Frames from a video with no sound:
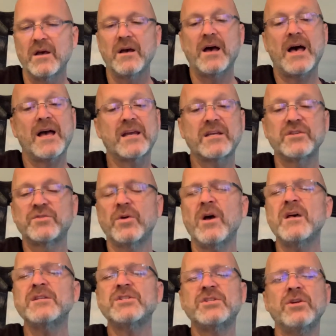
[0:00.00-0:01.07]
I can
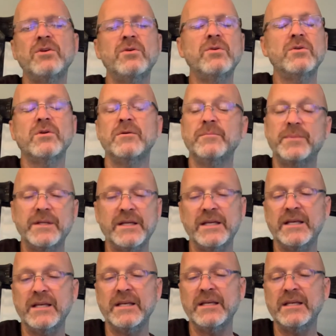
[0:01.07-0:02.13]
trust you
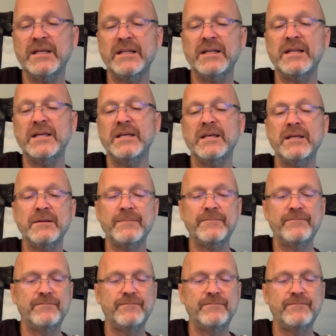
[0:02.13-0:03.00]
completely